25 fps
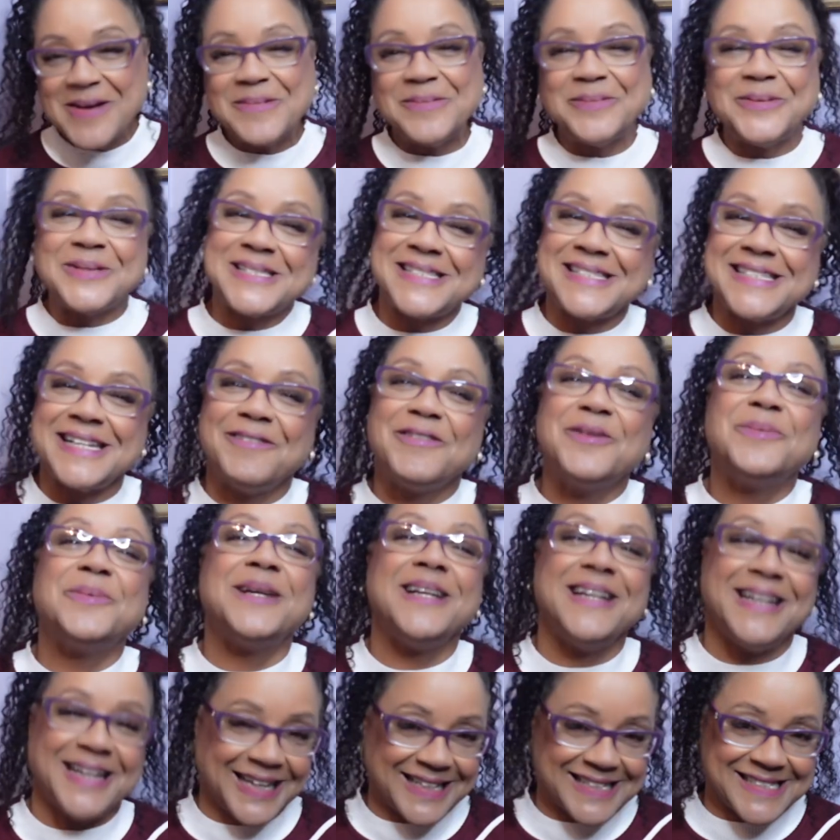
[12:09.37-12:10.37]
We'll see
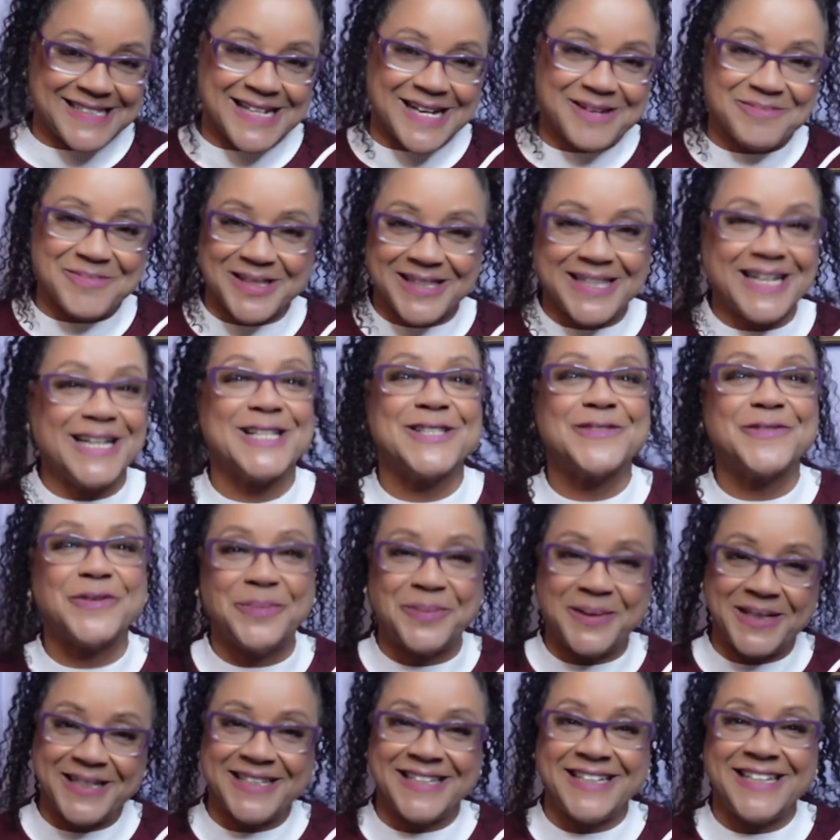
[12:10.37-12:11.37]
everybody next time, and thanks for
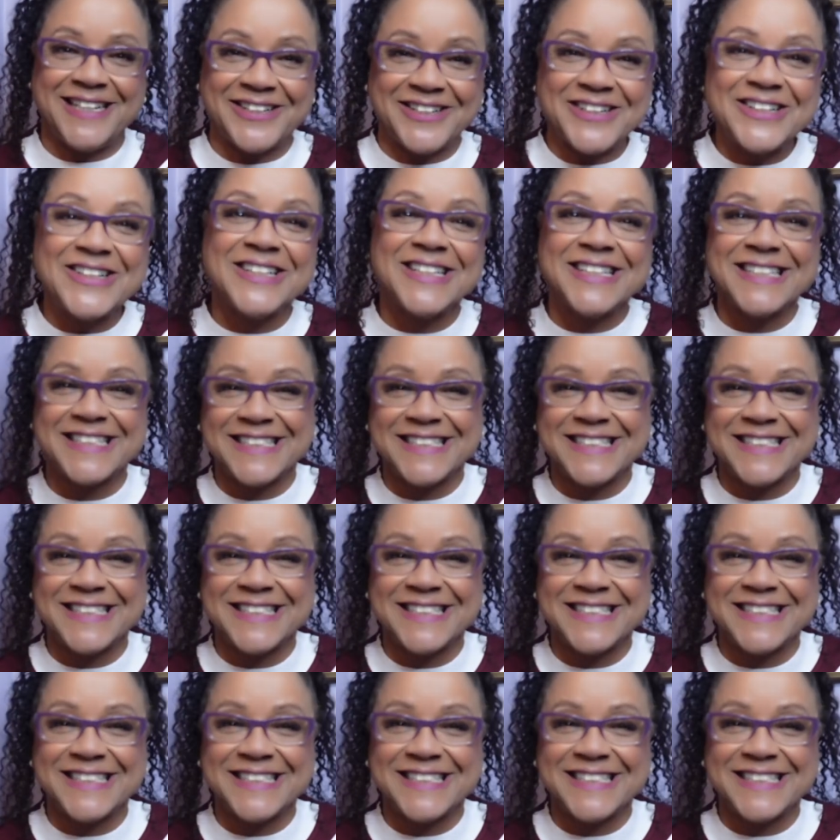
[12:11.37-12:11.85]
being here.